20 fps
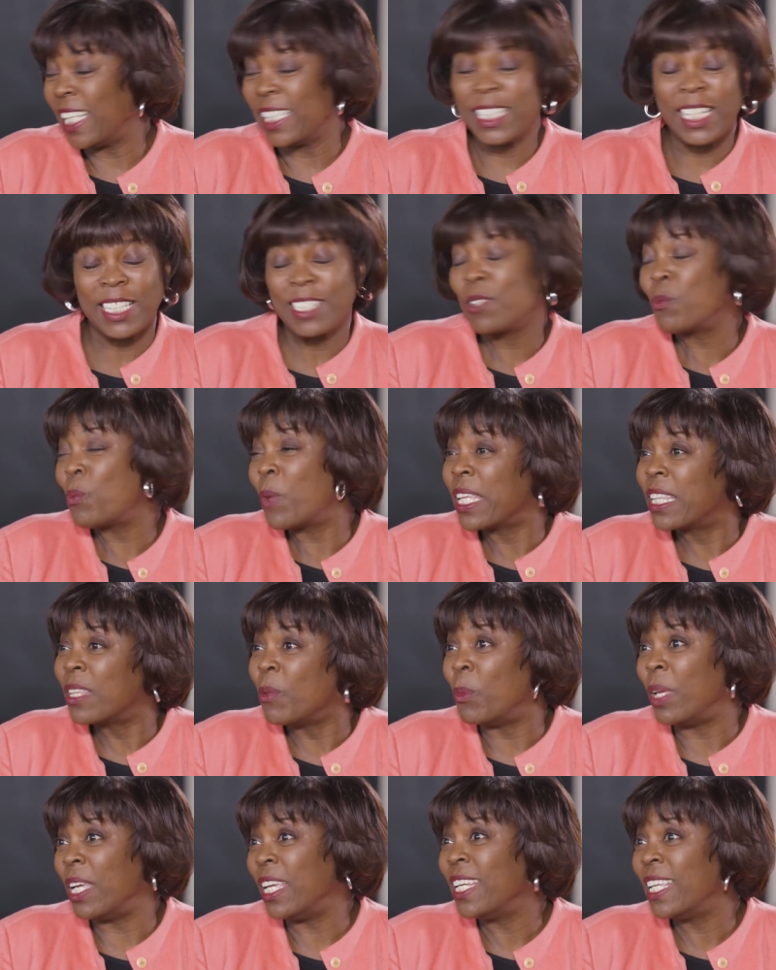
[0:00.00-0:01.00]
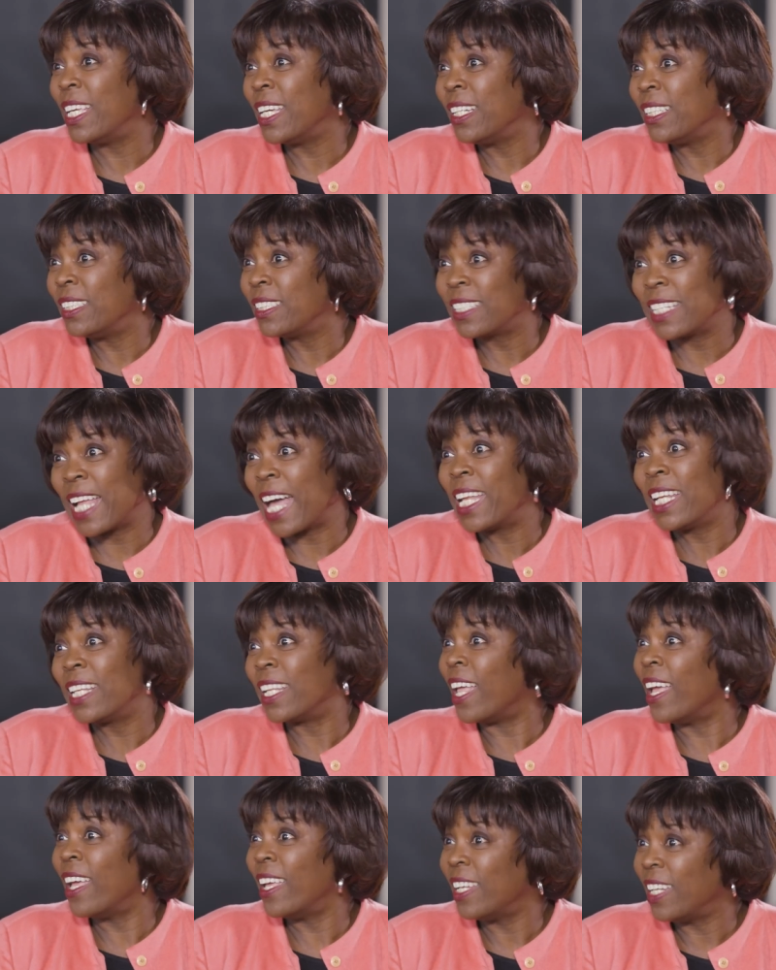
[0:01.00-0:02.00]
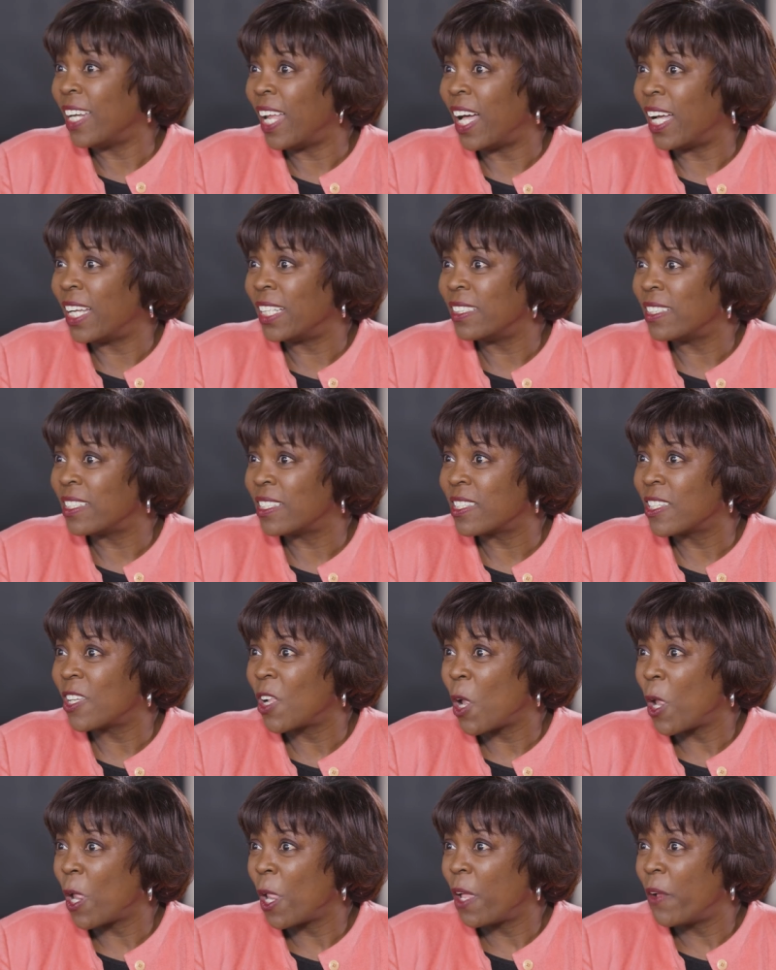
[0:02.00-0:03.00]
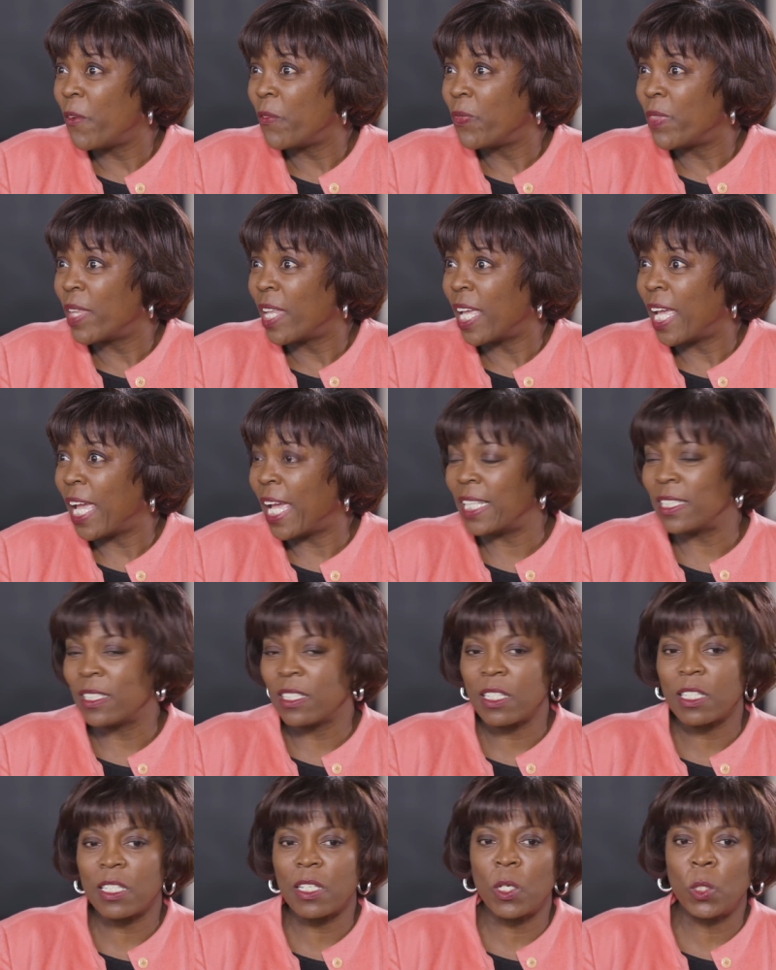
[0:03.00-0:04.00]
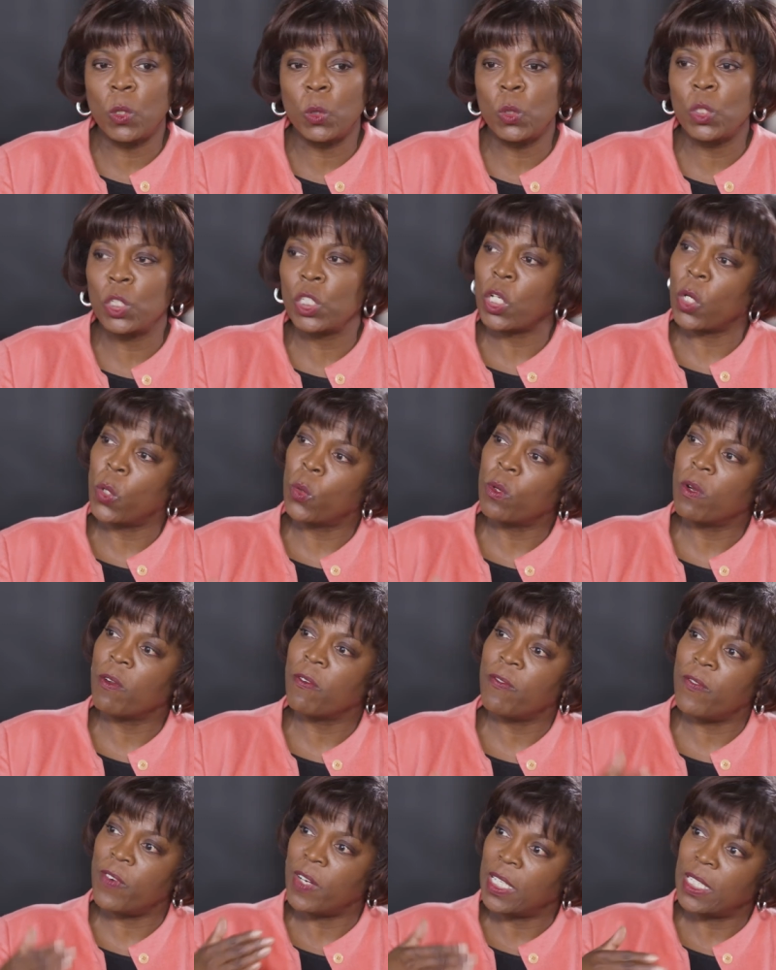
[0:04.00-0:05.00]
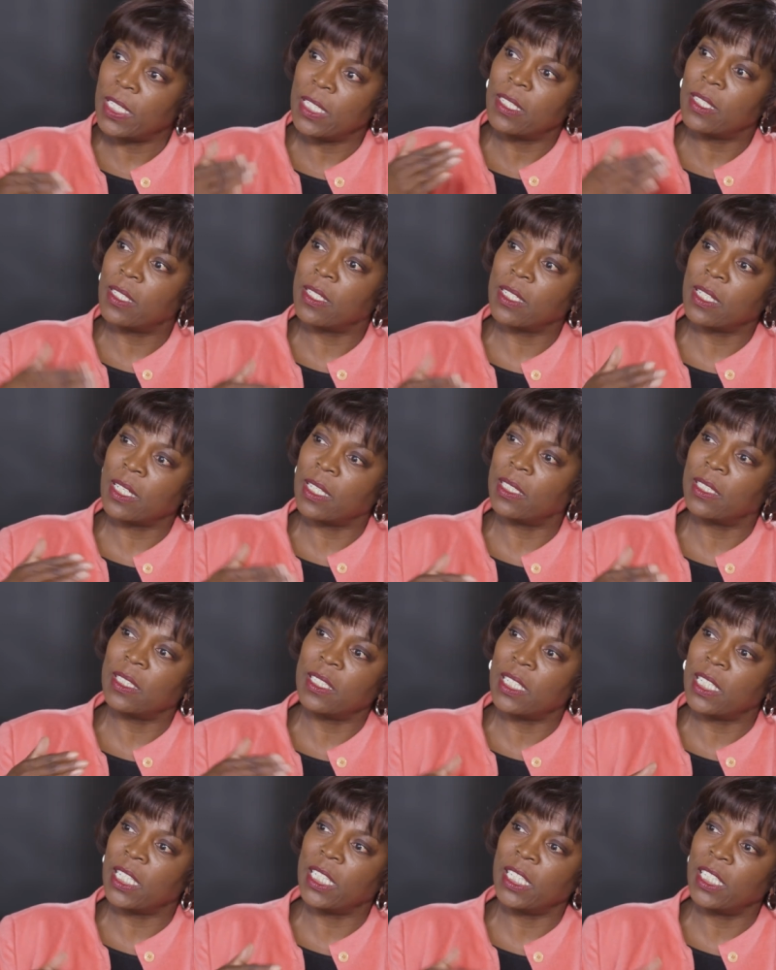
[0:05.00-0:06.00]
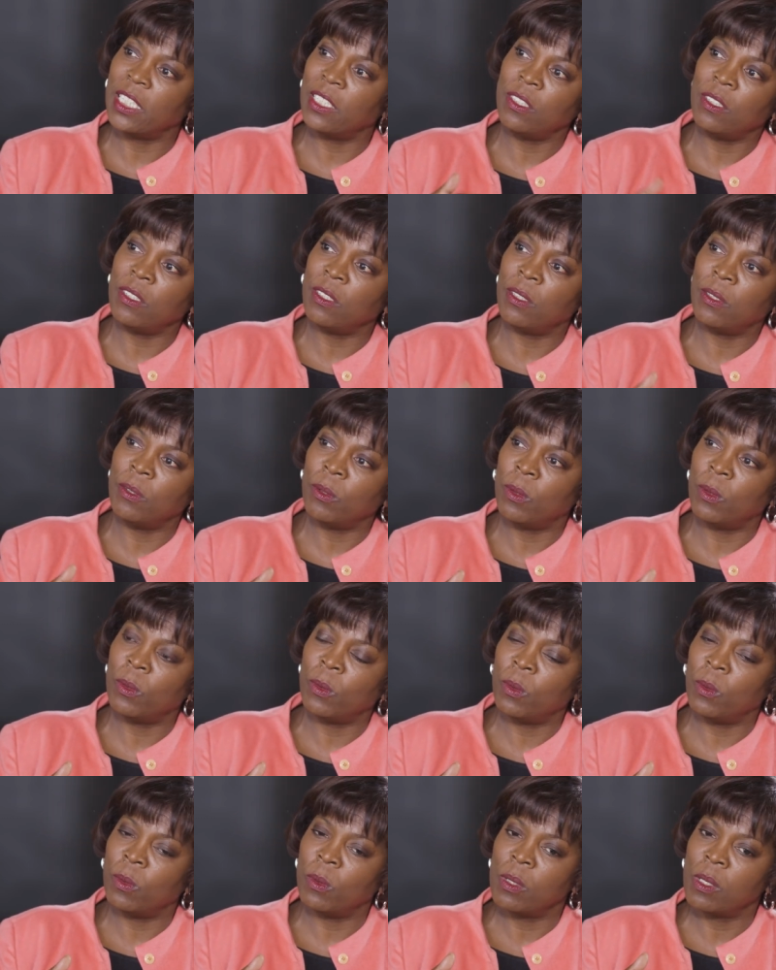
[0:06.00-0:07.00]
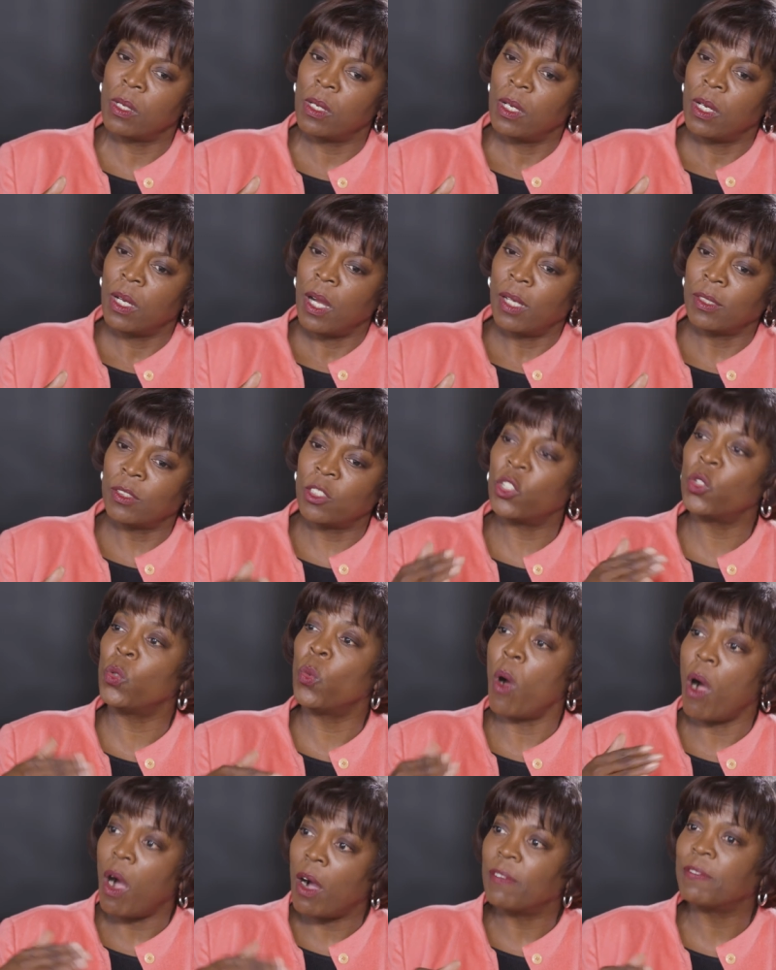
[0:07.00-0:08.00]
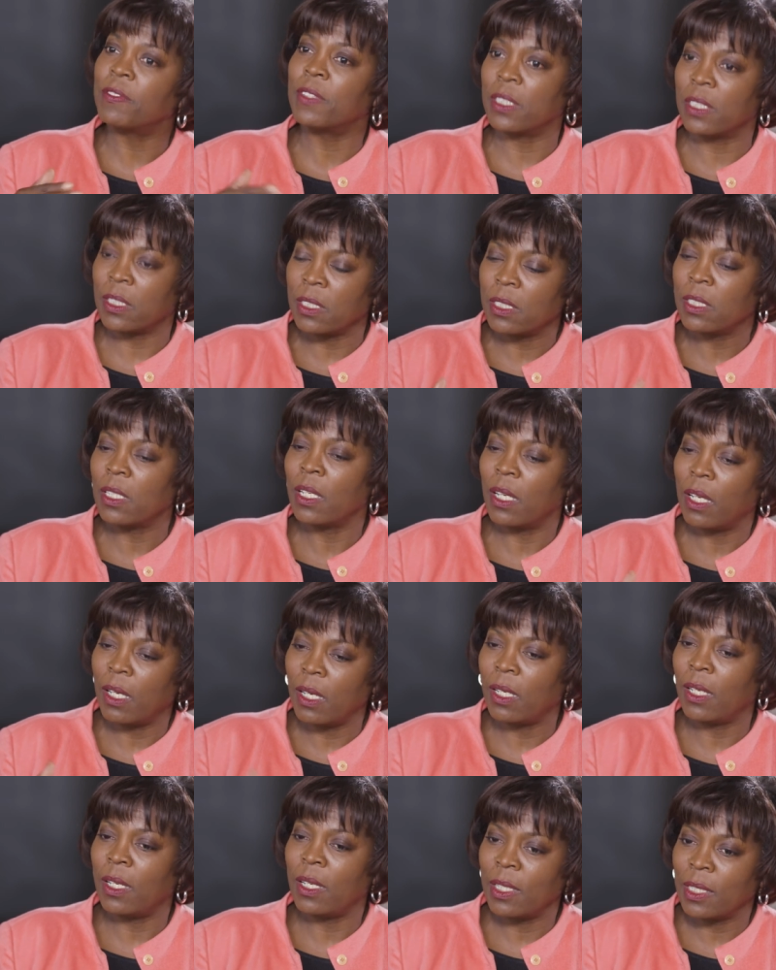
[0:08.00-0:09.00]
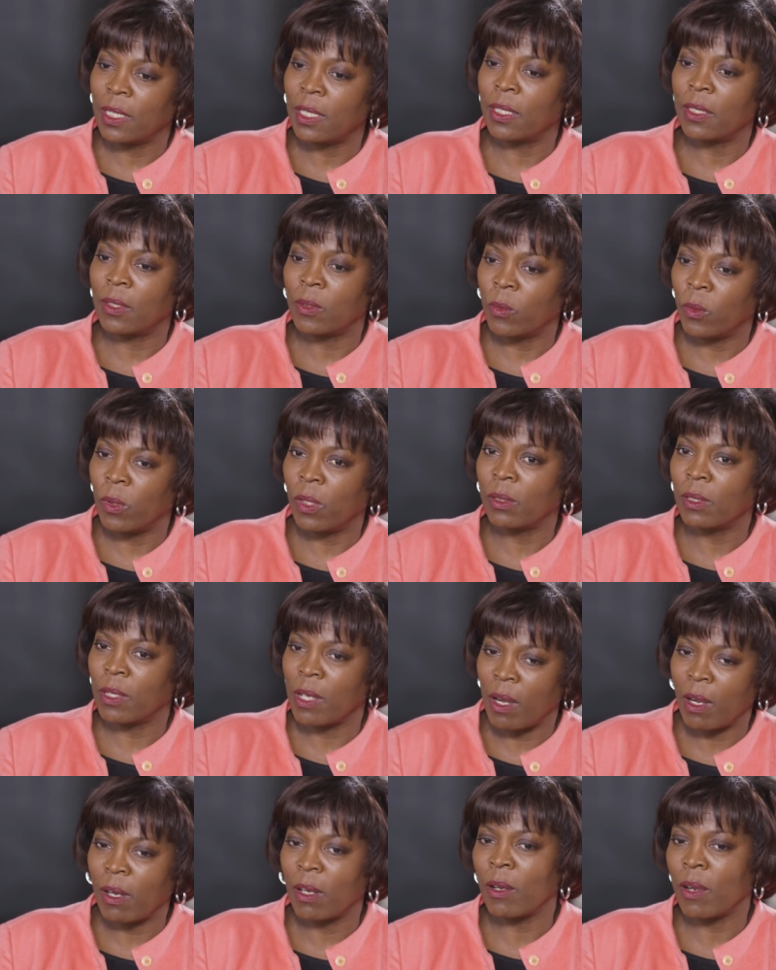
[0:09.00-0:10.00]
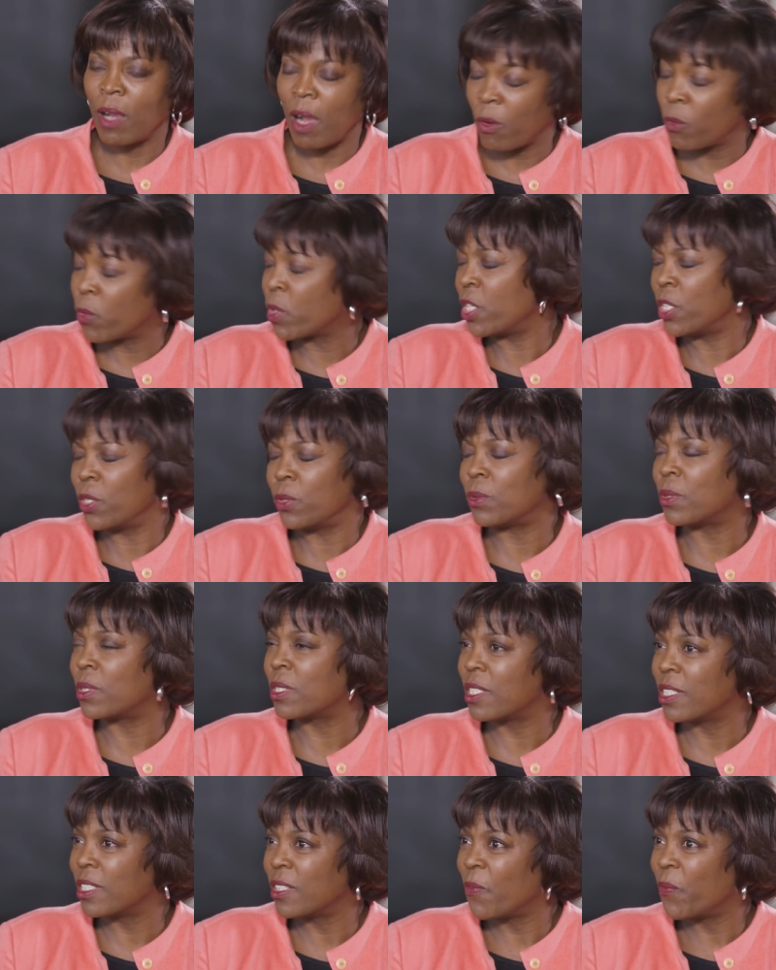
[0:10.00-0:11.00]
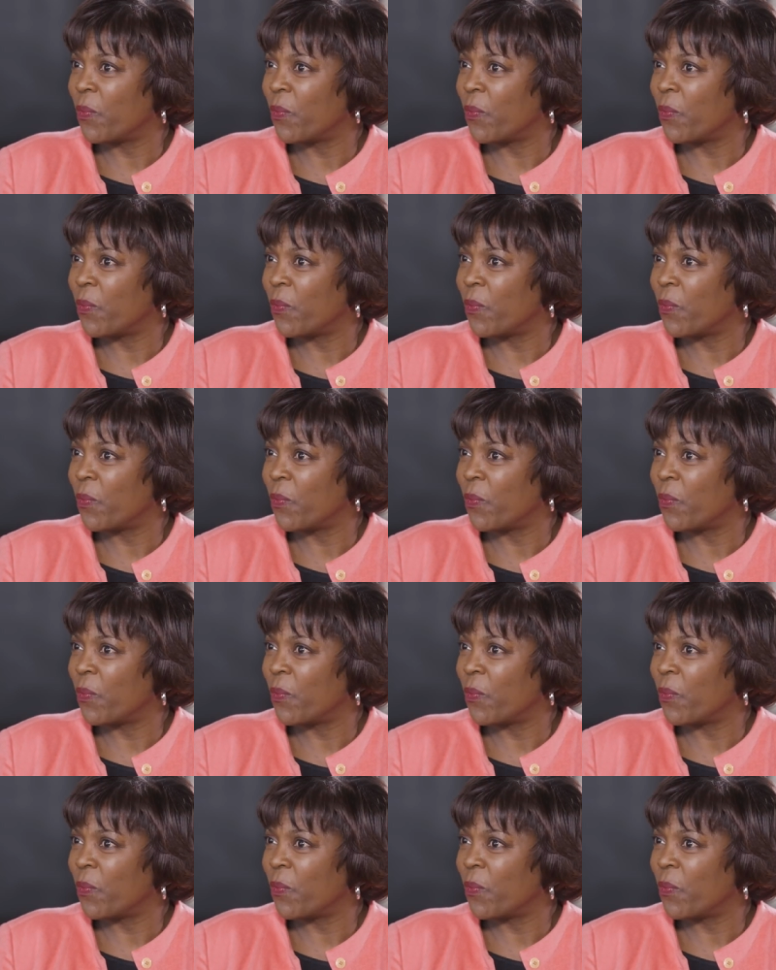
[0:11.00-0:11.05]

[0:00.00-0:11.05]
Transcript: it doesn't make the media, it's not in the headlines. And so donor funds continue too often uh, are, are reduced.